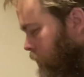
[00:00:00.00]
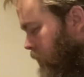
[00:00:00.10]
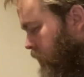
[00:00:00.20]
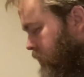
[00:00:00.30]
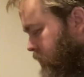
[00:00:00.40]

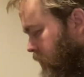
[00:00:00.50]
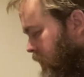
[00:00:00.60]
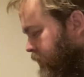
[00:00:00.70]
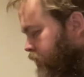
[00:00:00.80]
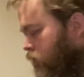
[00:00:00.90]
That's
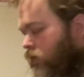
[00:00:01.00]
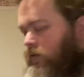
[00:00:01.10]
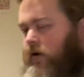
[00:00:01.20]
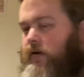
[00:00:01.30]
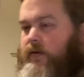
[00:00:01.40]
Laugh or
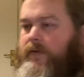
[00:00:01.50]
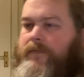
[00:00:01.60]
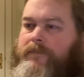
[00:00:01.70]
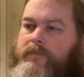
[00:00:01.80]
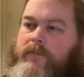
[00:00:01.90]
Cry.
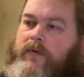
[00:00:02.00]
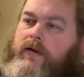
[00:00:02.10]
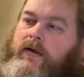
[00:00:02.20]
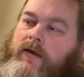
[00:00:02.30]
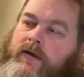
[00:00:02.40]

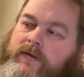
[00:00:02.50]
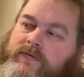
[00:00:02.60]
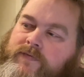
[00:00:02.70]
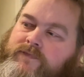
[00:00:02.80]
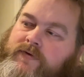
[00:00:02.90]
And
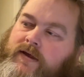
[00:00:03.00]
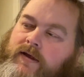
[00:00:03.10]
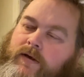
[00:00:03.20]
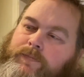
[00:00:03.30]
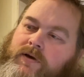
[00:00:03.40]
don't forget,
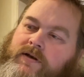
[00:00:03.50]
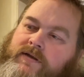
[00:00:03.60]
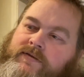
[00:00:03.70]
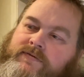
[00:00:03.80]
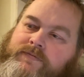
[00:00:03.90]
I'll put a
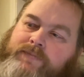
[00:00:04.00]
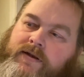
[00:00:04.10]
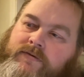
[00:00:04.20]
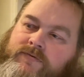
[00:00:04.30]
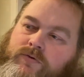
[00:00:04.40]
link to Pen
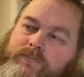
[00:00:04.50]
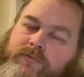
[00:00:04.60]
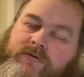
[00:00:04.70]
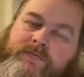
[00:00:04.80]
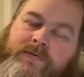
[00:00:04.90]
and Sword
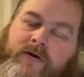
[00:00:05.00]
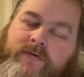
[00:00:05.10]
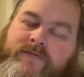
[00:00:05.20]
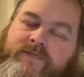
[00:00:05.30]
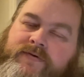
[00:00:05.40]
books below
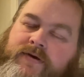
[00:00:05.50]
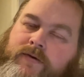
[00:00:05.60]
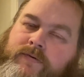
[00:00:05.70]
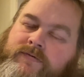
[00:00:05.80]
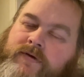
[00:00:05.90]
this
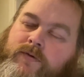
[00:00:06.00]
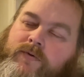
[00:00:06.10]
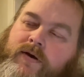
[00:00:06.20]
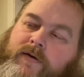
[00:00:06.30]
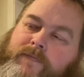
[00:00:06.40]
video, so
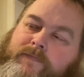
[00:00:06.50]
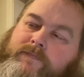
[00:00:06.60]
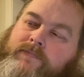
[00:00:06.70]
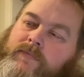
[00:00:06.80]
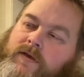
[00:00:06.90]

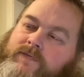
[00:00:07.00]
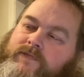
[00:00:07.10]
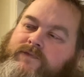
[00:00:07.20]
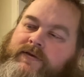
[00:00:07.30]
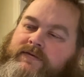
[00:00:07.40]
if
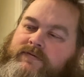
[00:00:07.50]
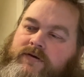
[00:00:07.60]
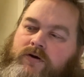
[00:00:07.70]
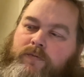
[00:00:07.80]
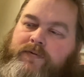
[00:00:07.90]
you fancy a
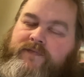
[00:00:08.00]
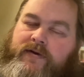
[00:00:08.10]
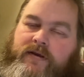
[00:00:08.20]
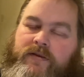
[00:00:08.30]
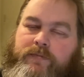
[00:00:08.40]
copy of
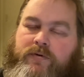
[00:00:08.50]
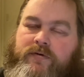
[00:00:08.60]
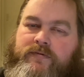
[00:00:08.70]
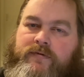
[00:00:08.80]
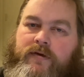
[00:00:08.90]
any of the books,